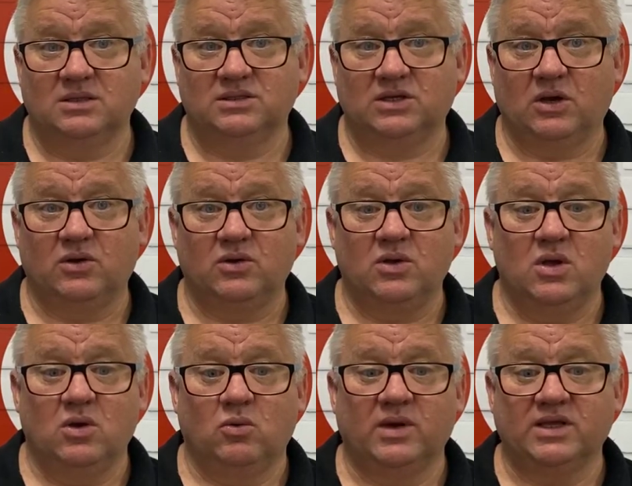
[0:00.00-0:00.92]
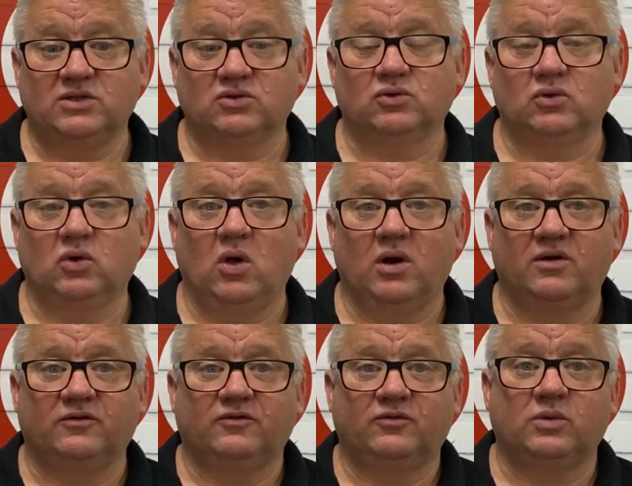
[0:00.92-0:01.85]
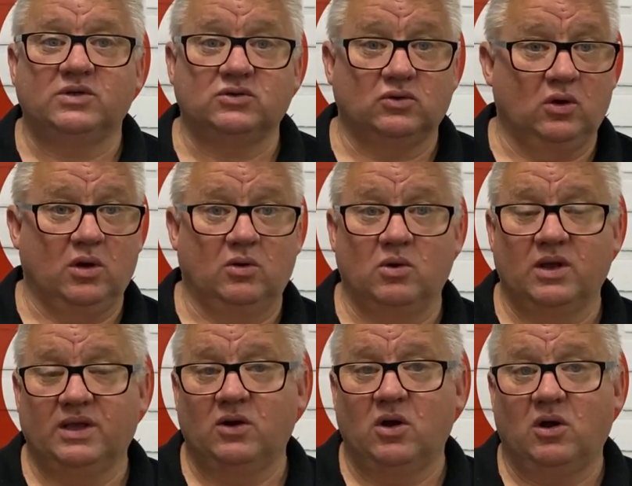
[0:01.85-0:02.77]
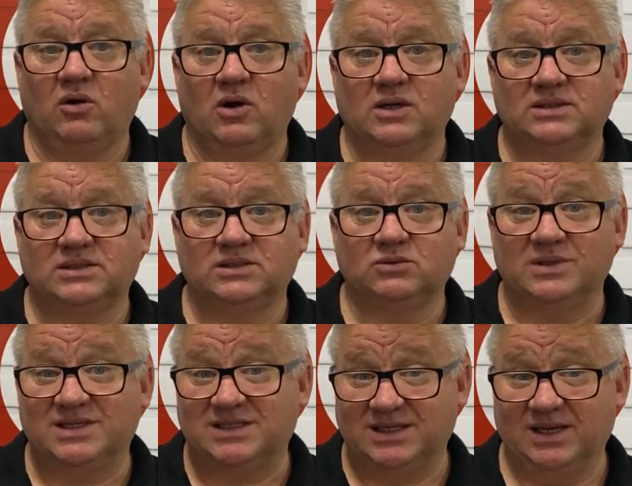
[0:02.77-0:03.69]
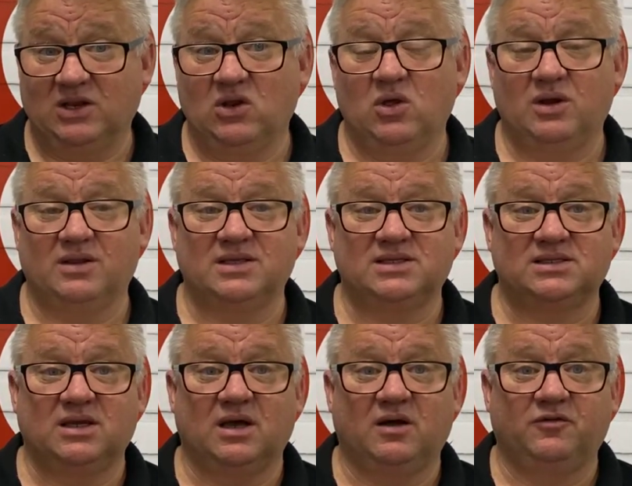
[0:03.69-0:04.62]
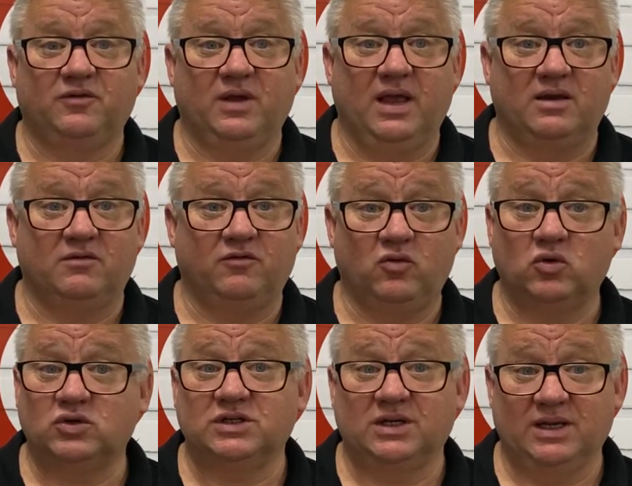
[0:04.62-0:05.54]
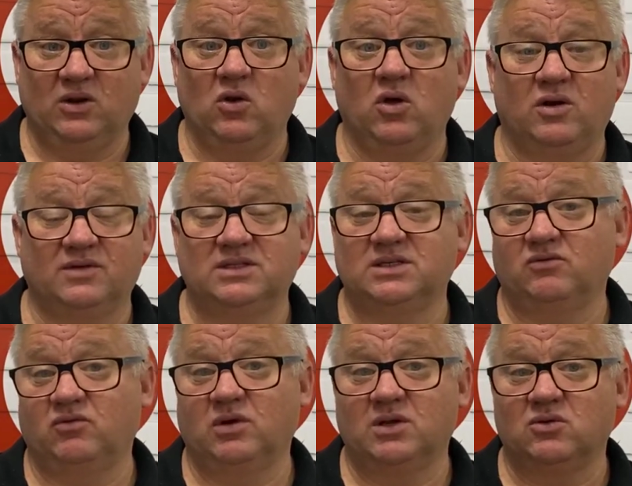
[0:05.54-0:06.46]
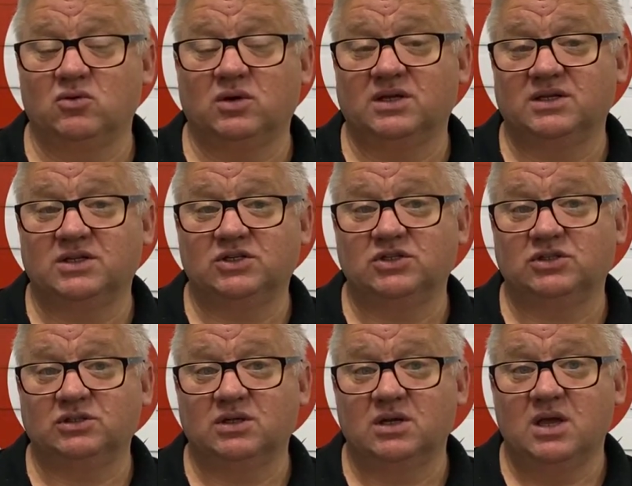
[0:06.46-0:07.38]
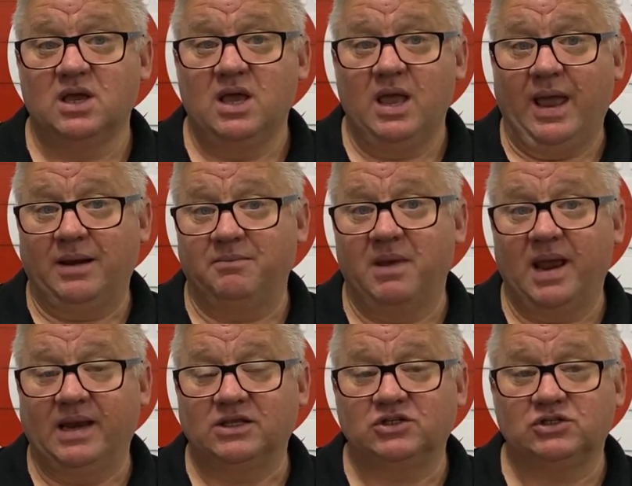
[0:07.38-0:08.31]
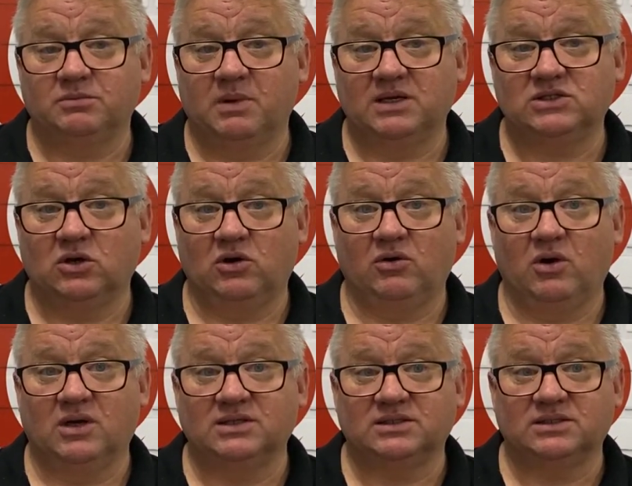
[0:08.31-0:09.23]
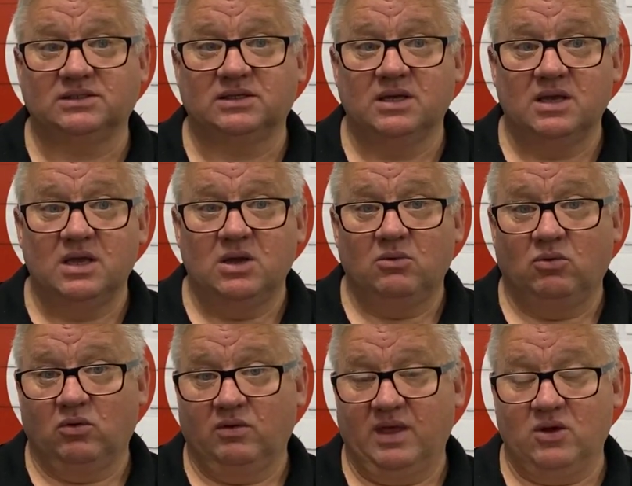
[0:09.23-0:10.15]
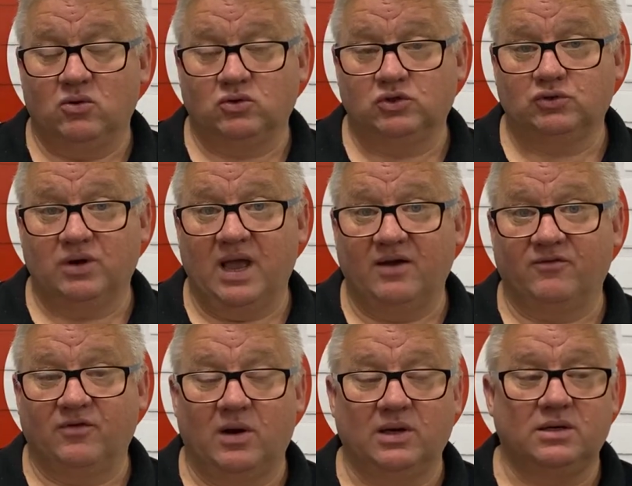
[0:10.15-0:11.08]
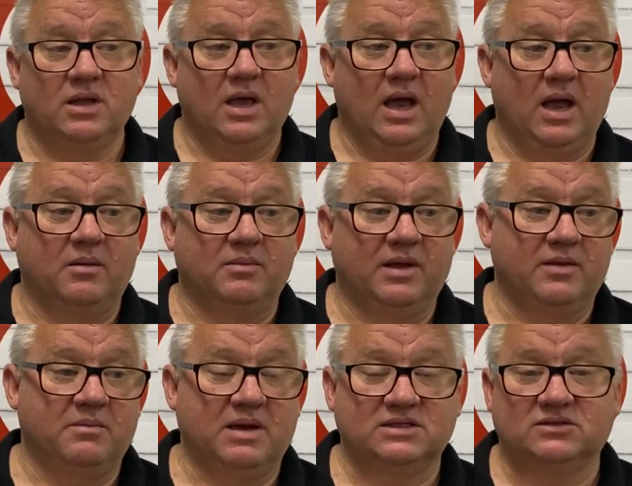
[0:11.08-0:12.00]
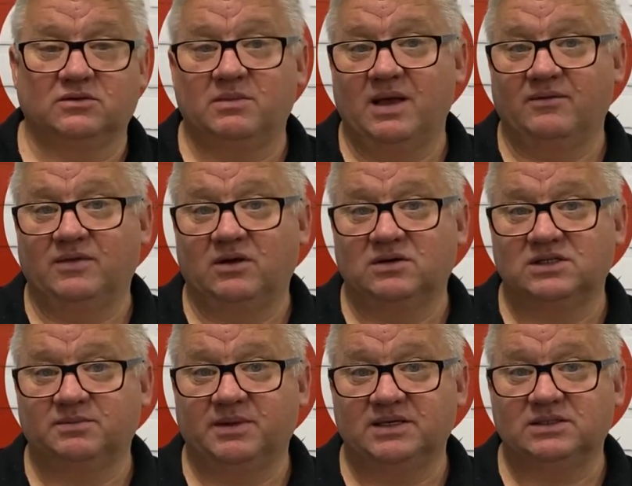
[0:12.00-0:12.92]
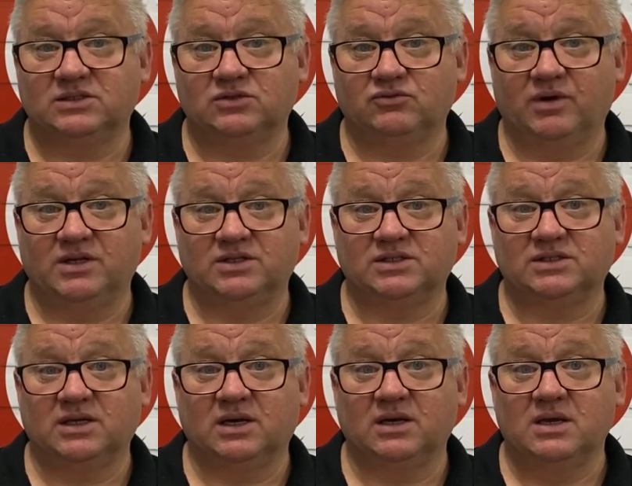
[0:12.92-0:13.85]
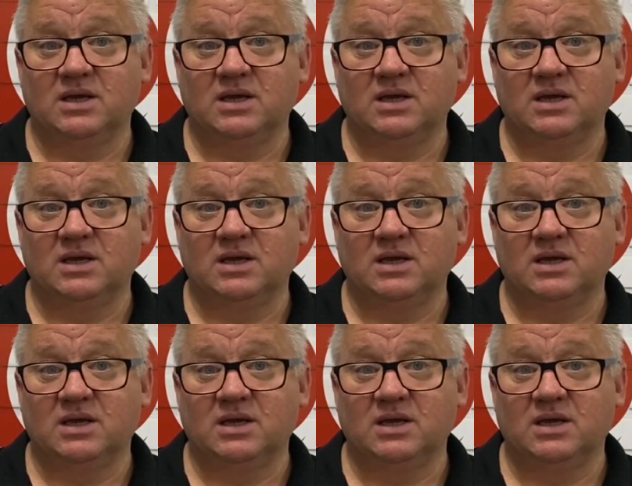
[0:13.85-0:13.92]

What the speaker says: So we do a lot of work in high-rises. We seal a lot of this stuff, and fortunately a lot of it's in really good condition and managed. Most high-rises, well, they all should have one, but most of them have their asbestos register